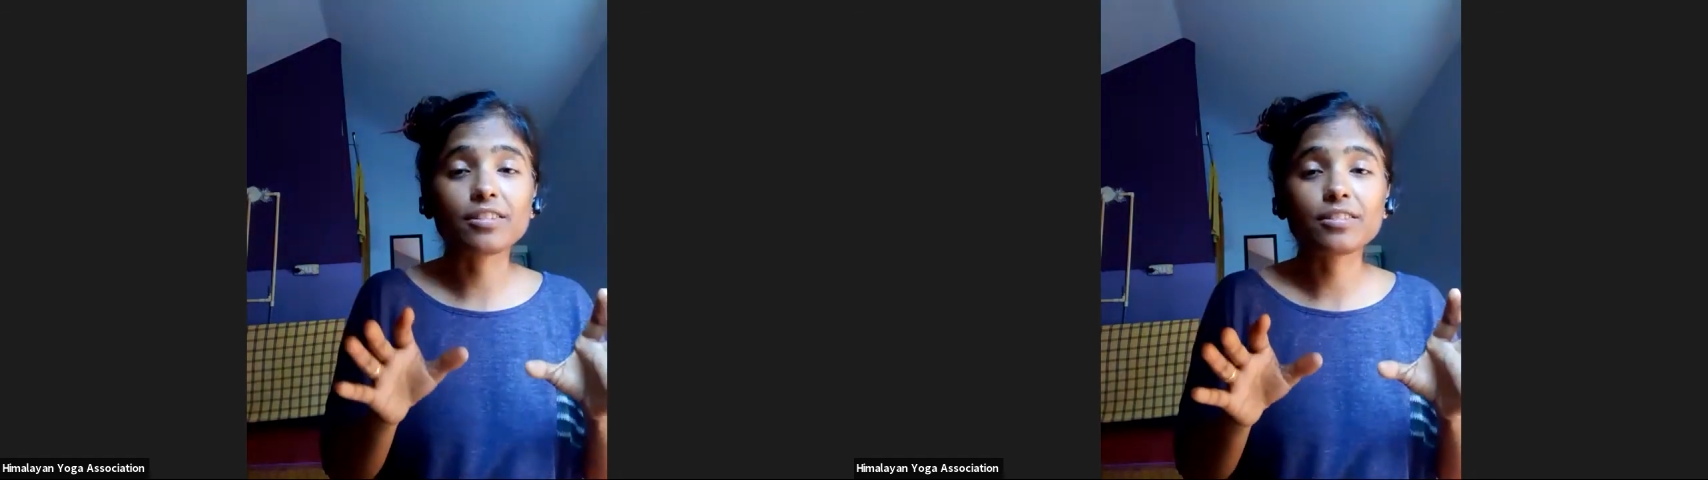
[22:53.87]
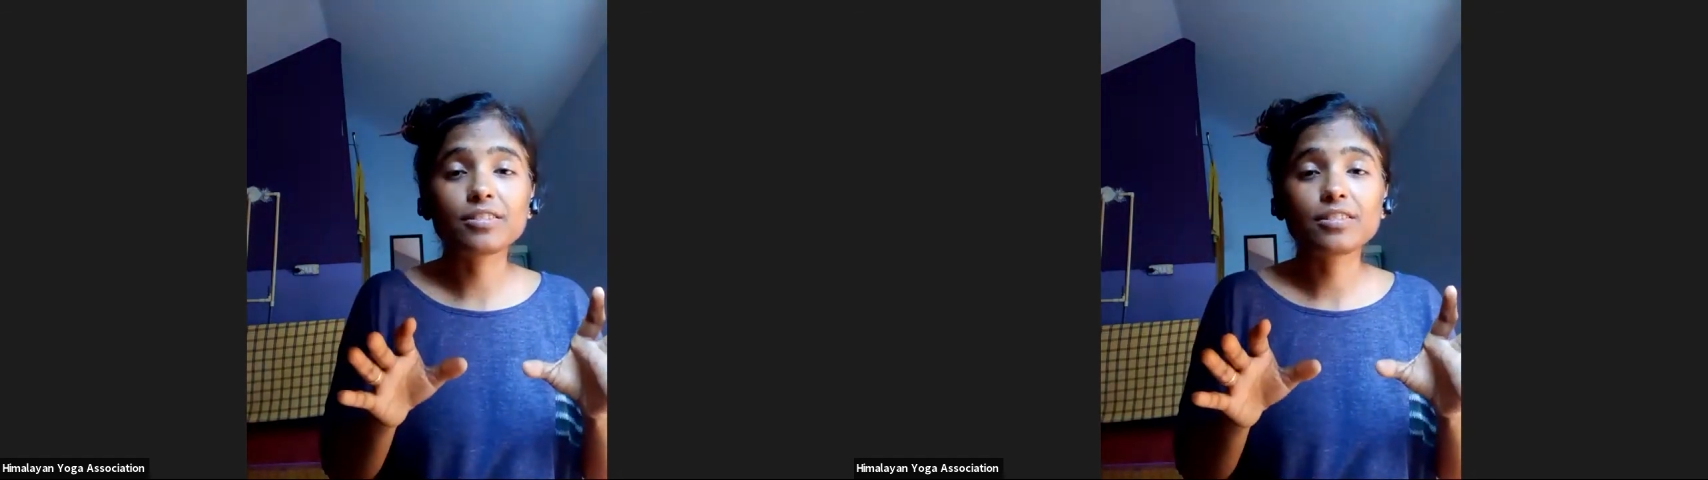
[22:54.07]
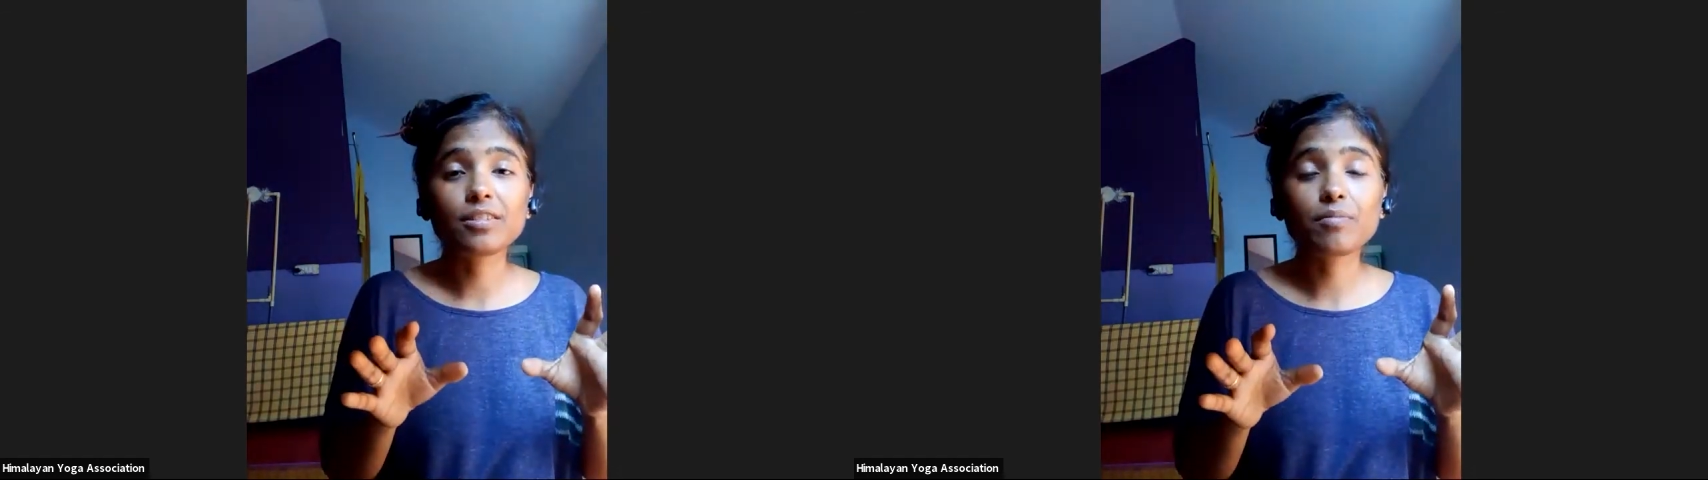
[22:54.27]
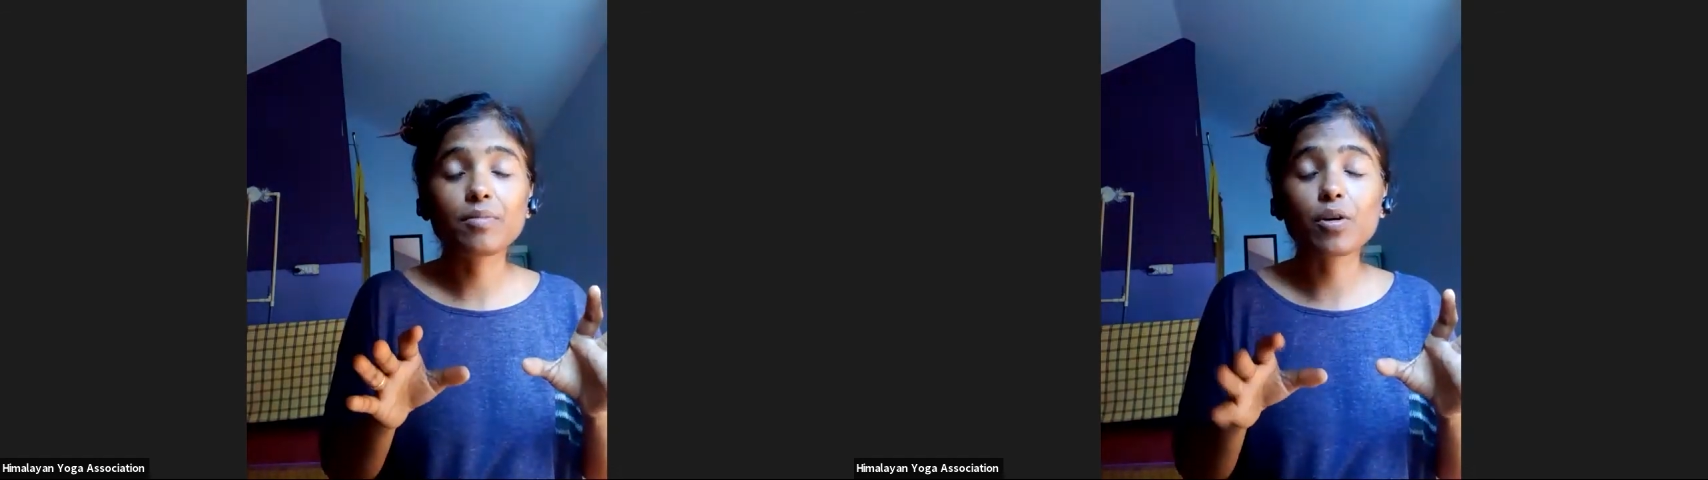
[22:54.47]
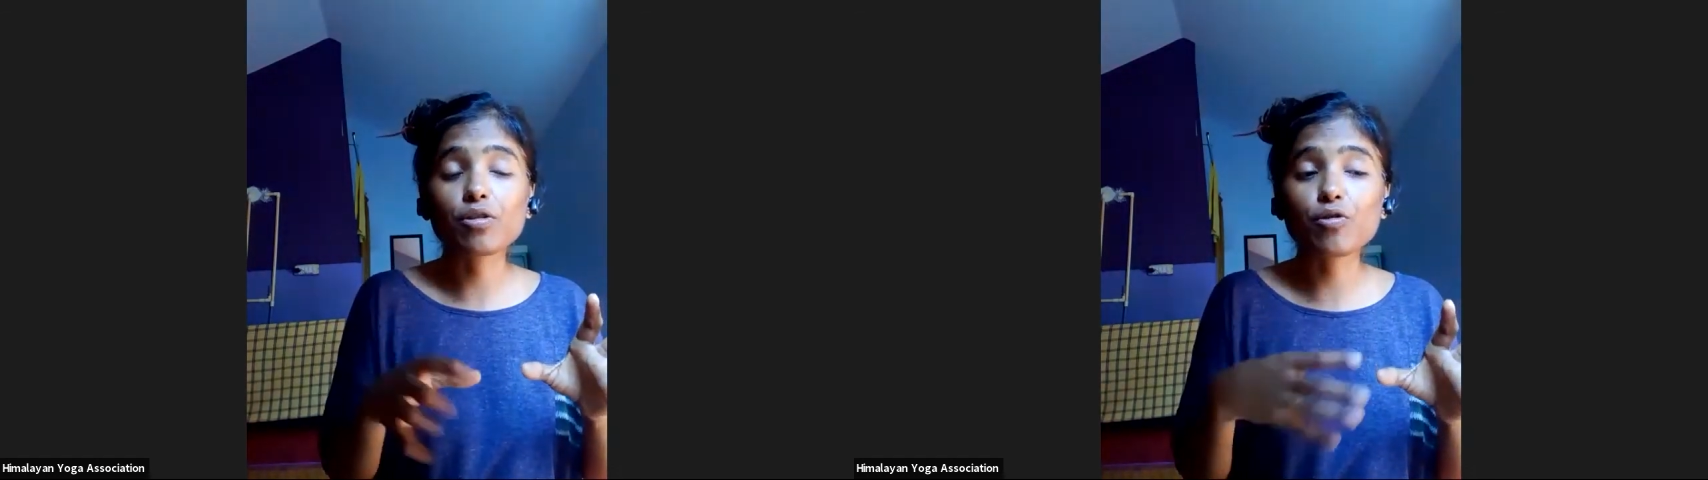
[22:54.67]
there
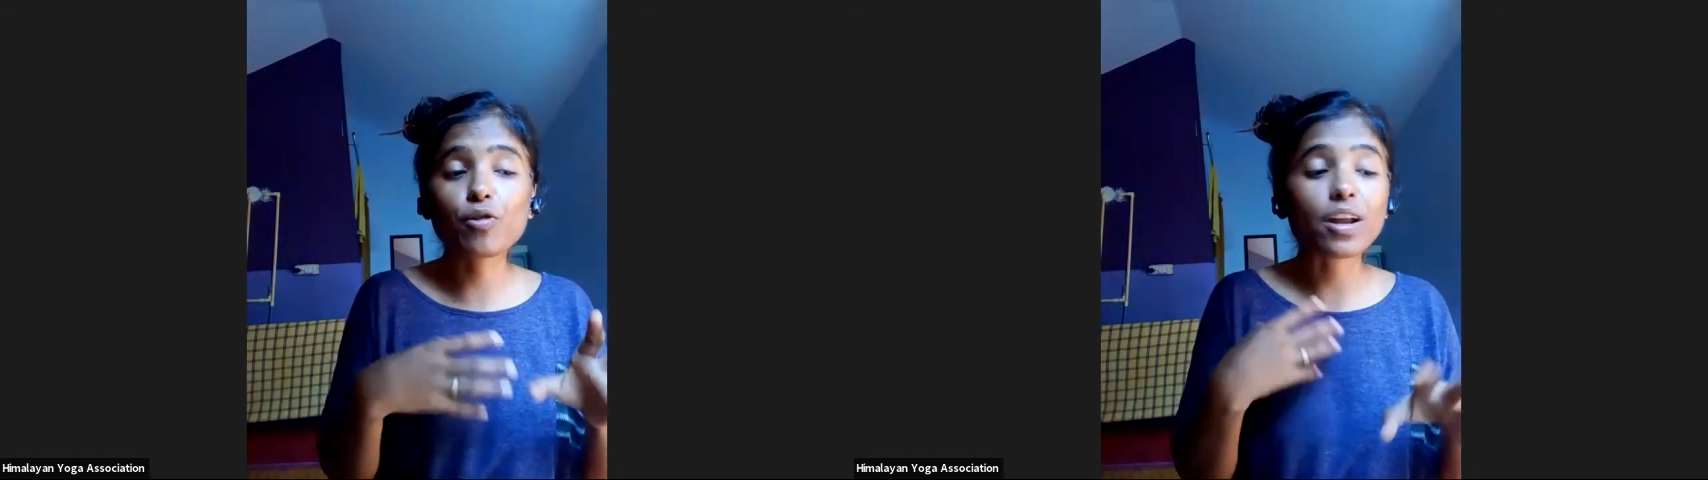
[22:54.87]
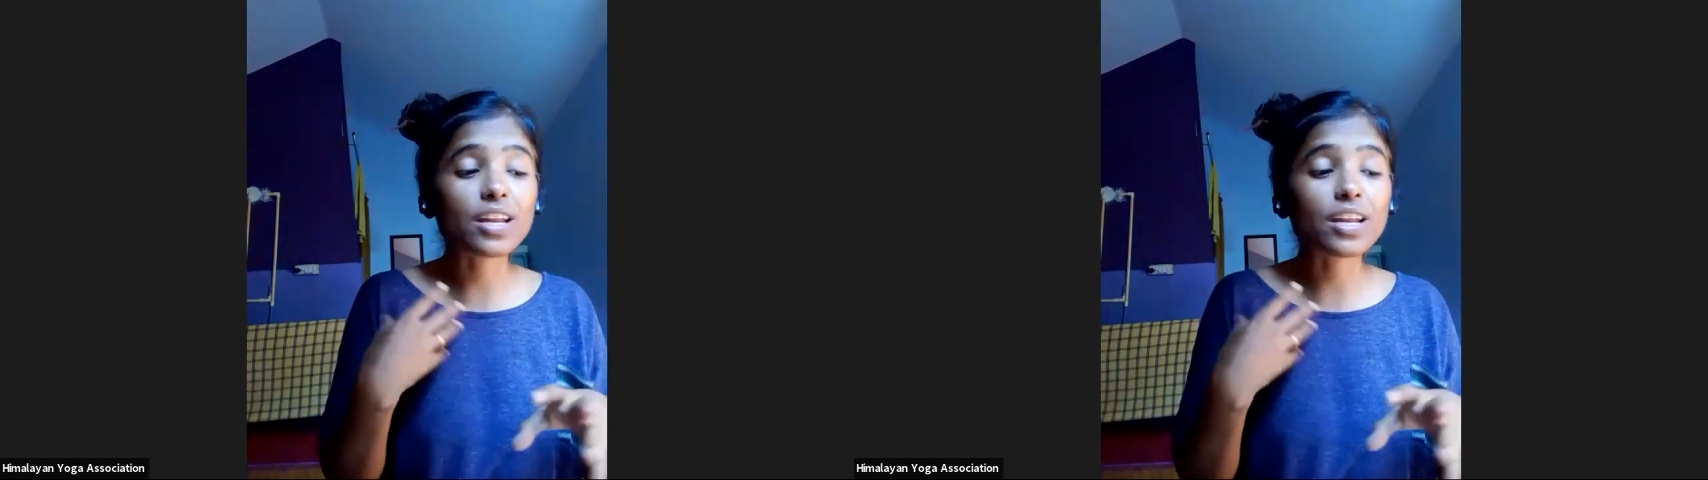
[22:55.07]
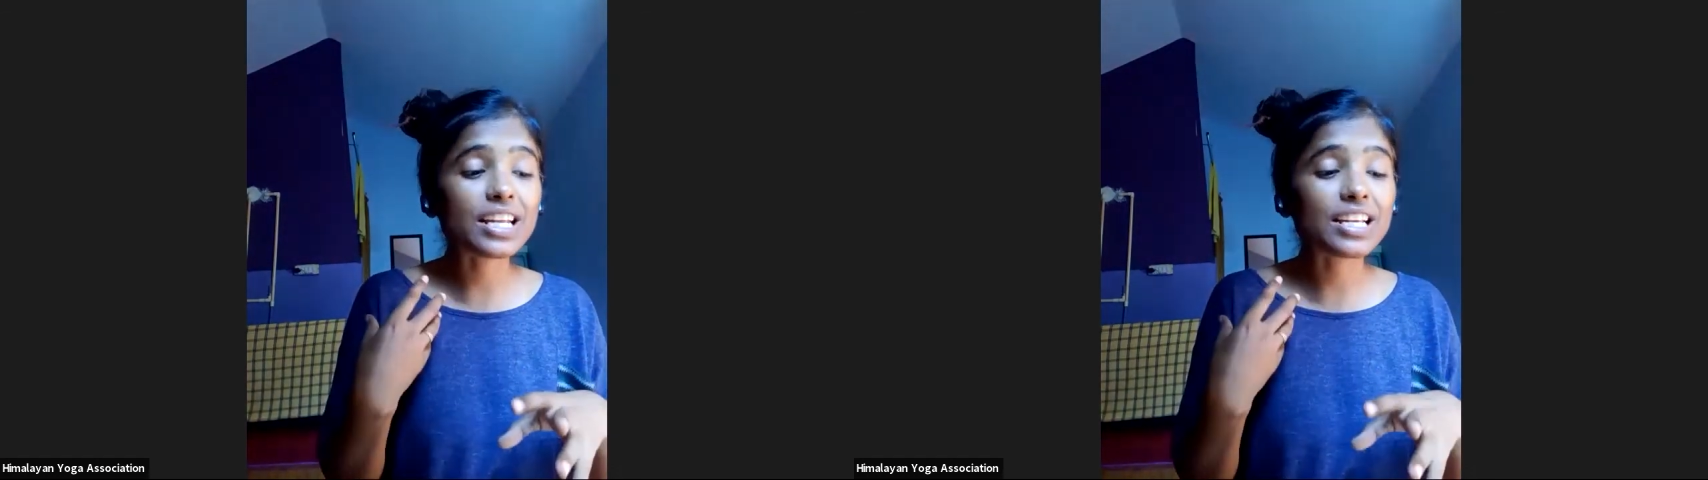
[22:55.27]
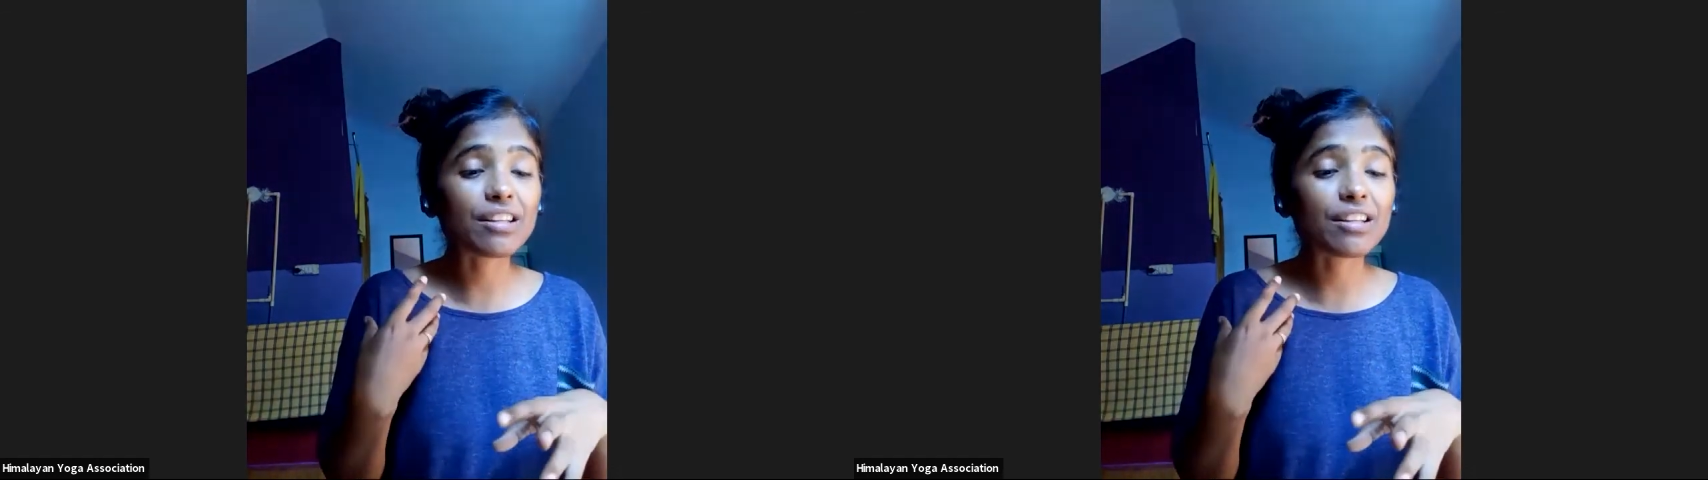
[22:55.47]
because you are